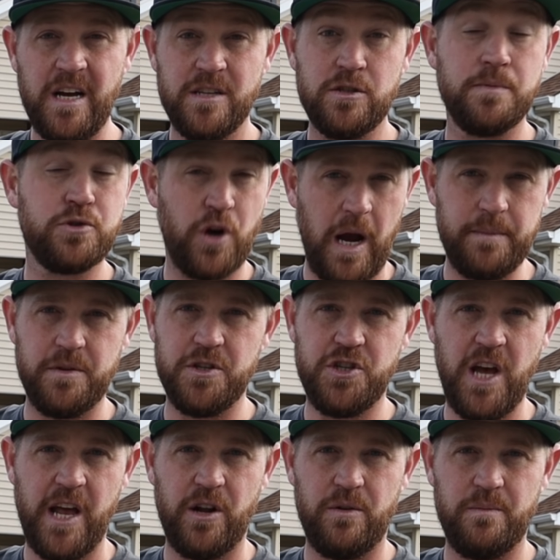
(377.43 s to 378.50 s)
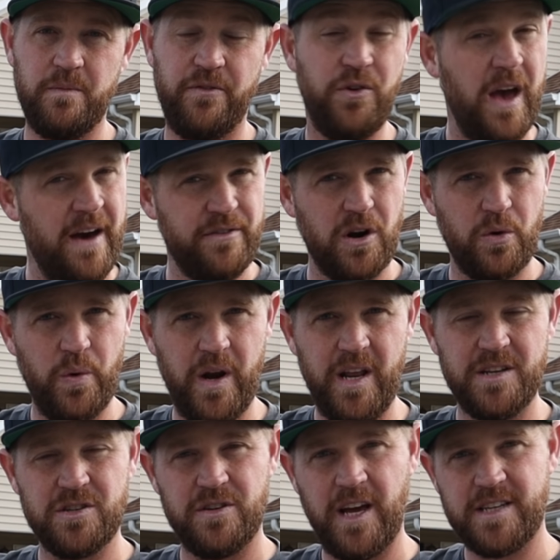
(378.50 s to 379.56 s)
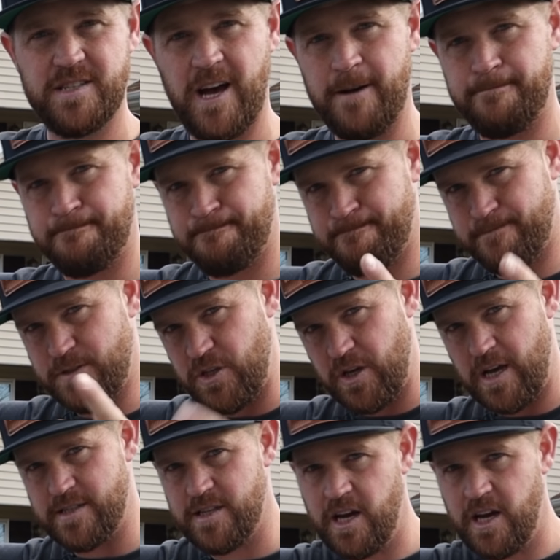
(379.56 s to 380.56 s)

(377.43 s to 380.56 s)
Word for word: Subscribe to the channel if you haven't already. Until next time, see you guys